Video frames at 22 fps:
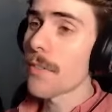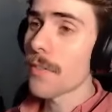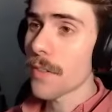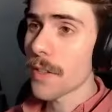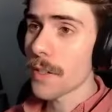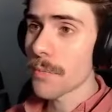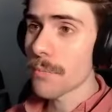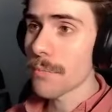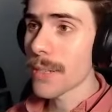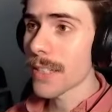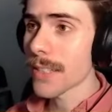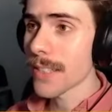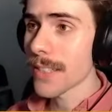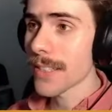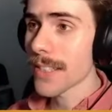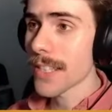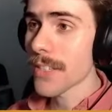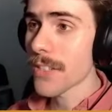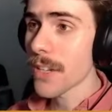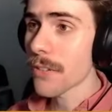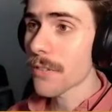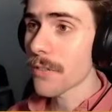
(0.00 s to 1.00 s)
of fun
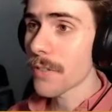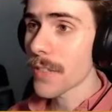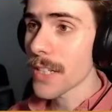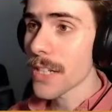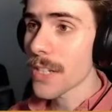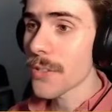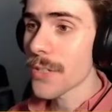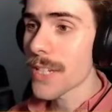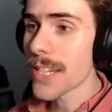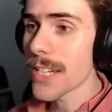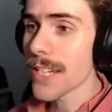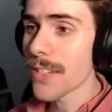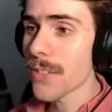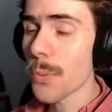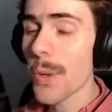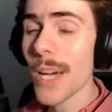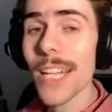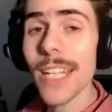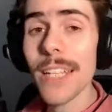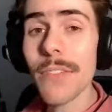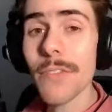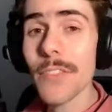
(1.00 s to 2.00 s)
building this. Hopefully you did as
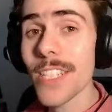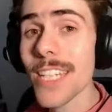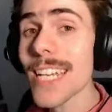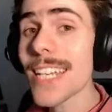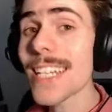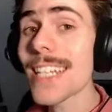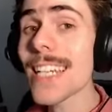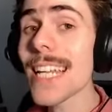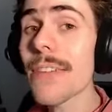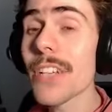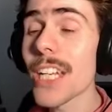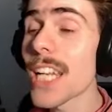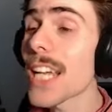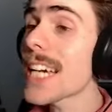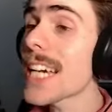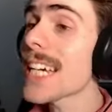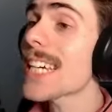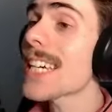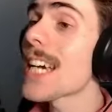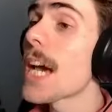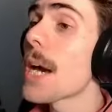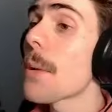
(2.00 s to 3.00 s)
well. If you did, leave a
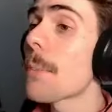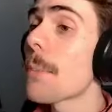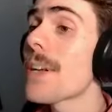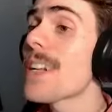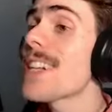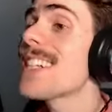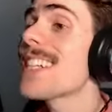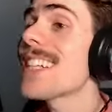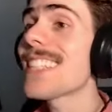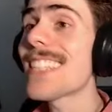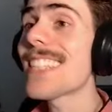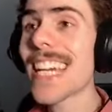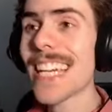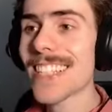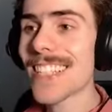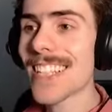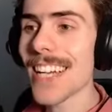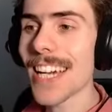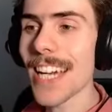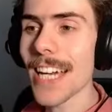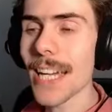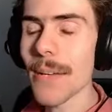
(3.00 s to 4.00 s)
like. But until
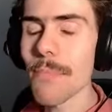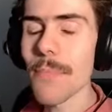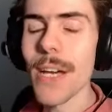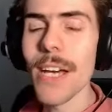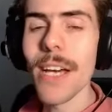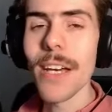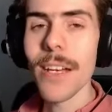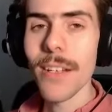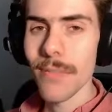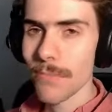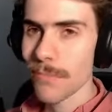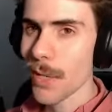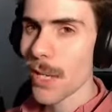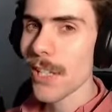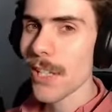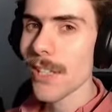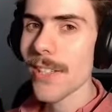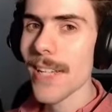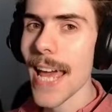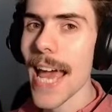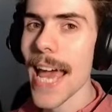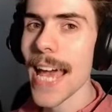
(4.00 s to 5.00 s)
next time,
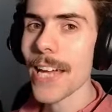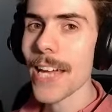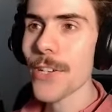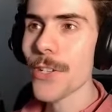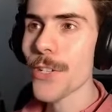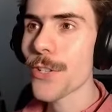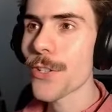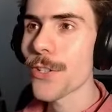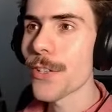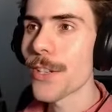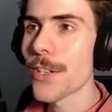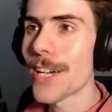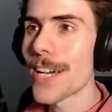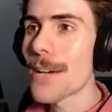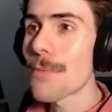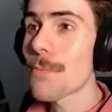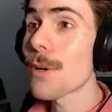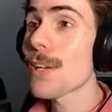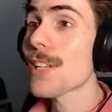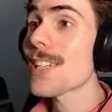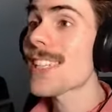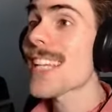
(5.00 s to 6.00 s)
Mustache
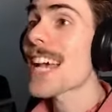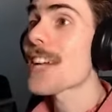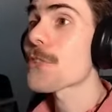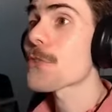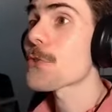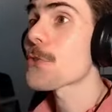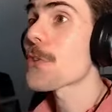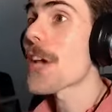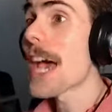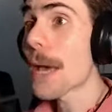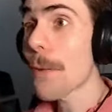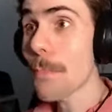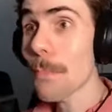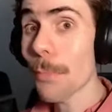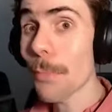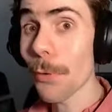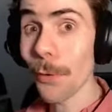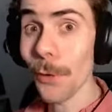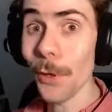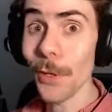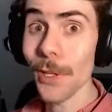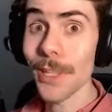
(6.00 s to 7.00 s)

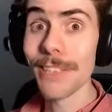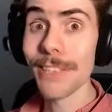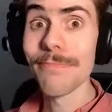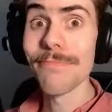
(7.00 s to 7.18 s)
Temple.